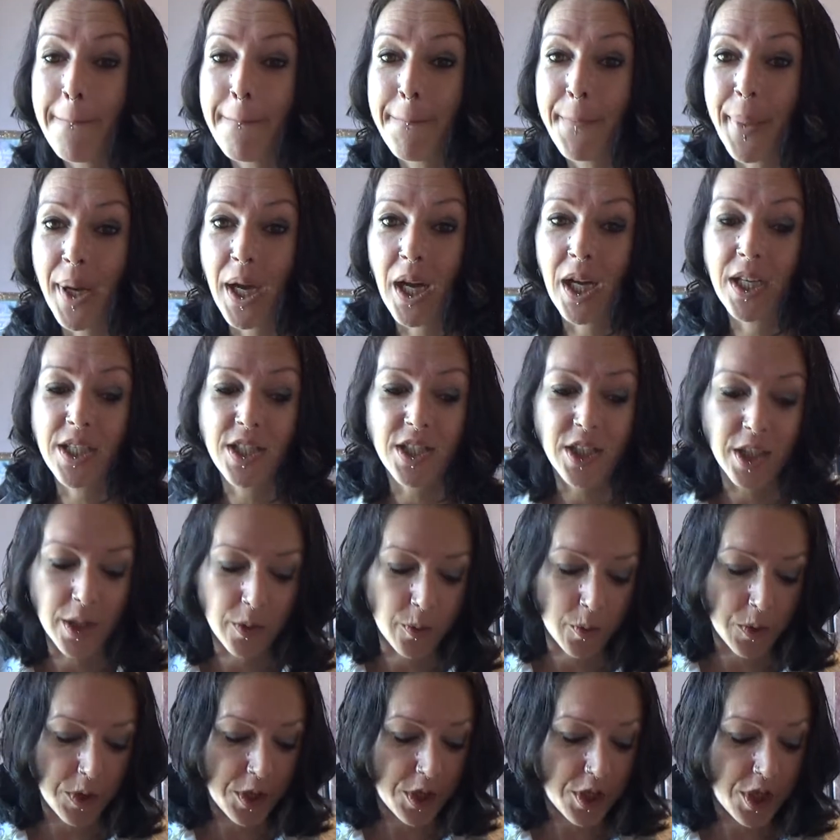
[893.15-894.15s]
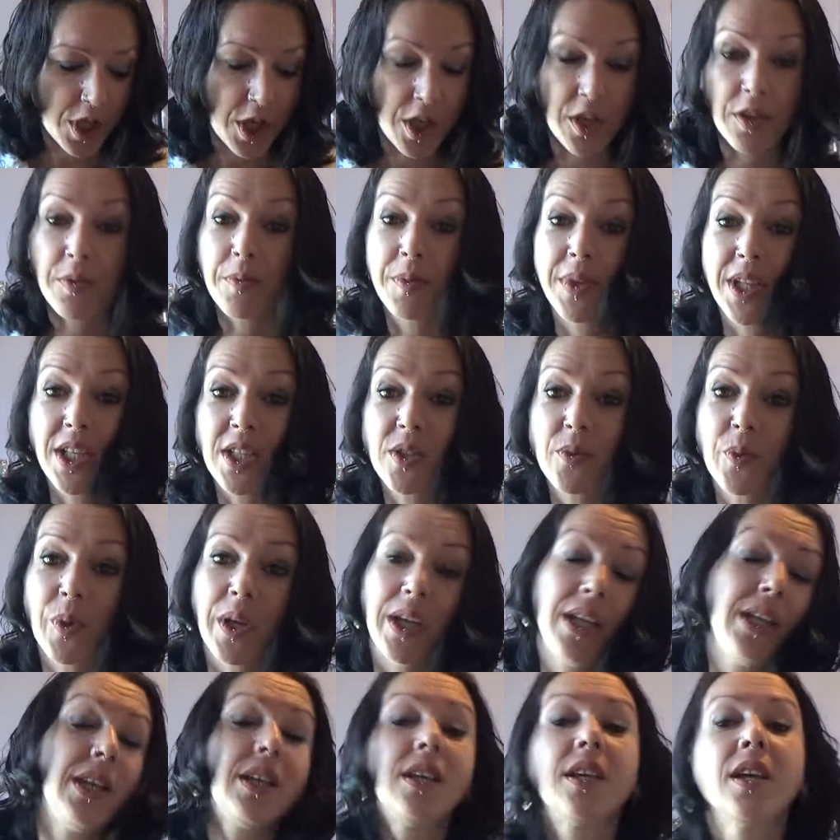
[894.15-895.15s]
But I don't want to show you them this
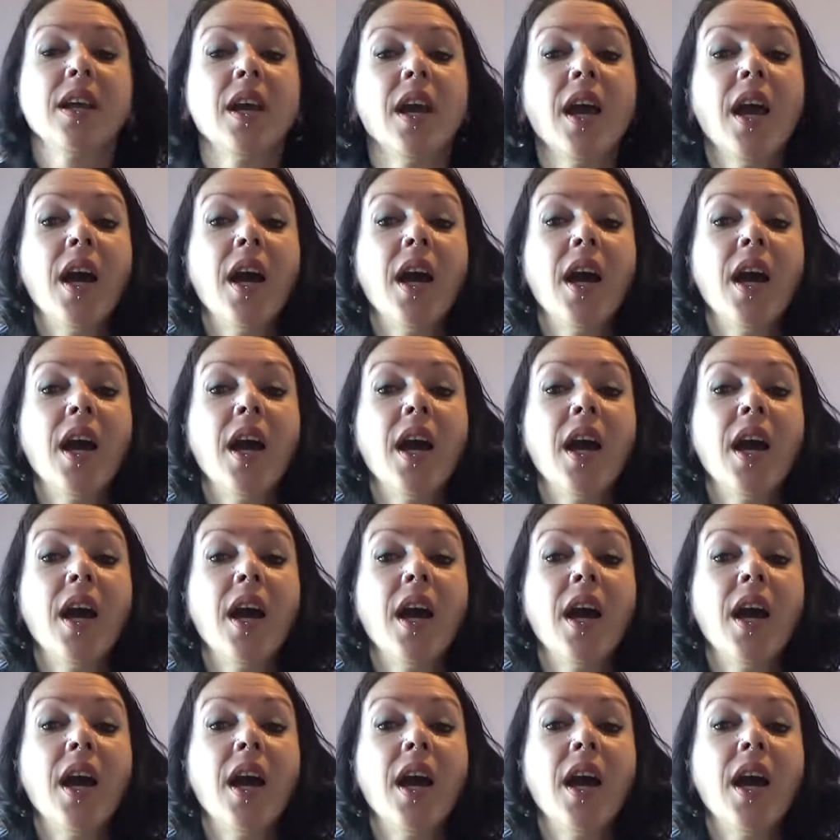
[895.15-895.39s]
week.